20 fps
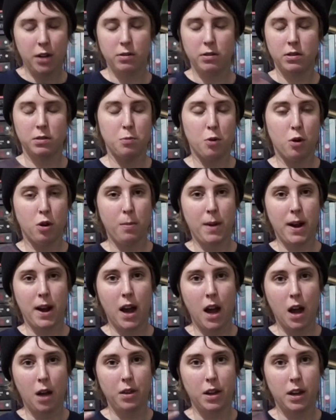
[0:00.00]
It was more
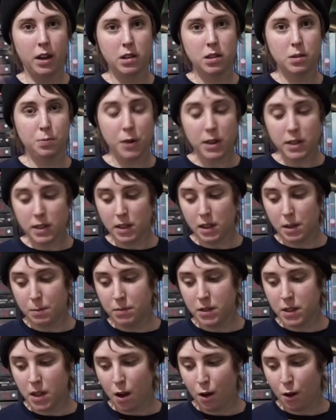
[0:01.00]
about how they expressed
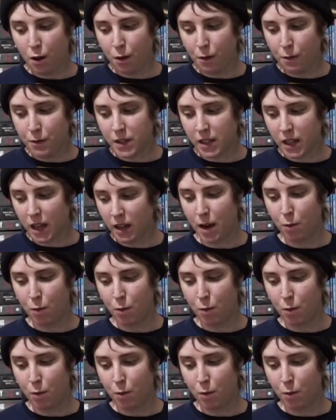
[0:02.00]
themselves.